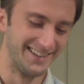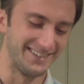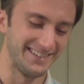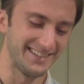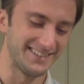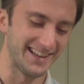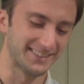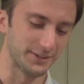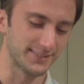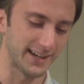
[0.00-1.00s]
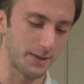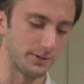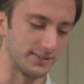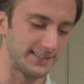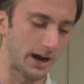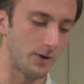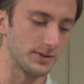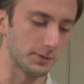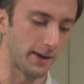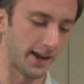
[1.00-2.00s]
You need to take those sideburns down,
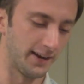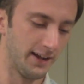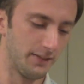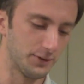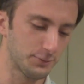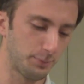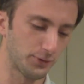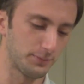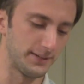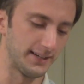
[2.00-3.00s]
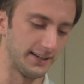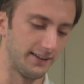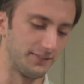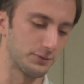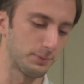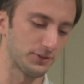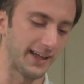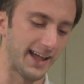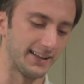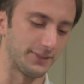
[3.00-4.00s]
young man. They're supposed
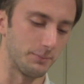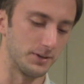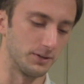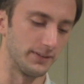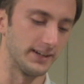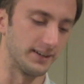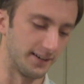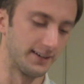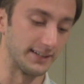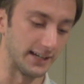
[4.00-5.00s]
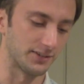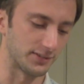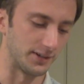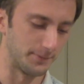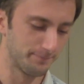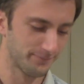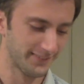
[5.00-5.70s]
to end at the middle of the ear. Yes, sir.